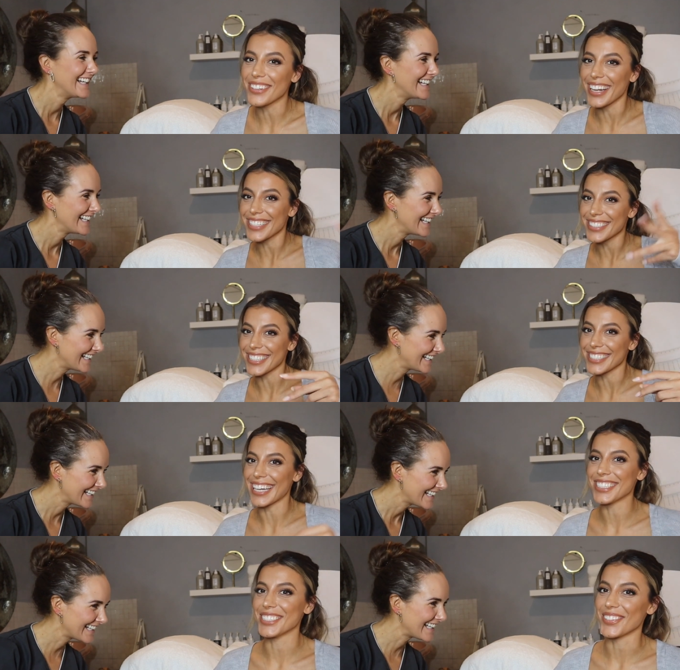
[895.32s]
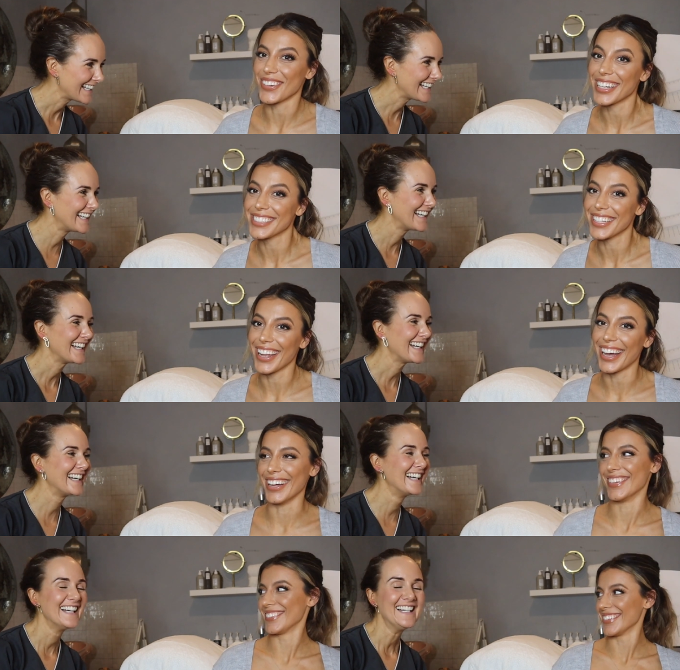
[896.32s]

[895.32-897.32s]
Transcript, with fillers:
Speaker 1: only like six sessions for the rest of your life.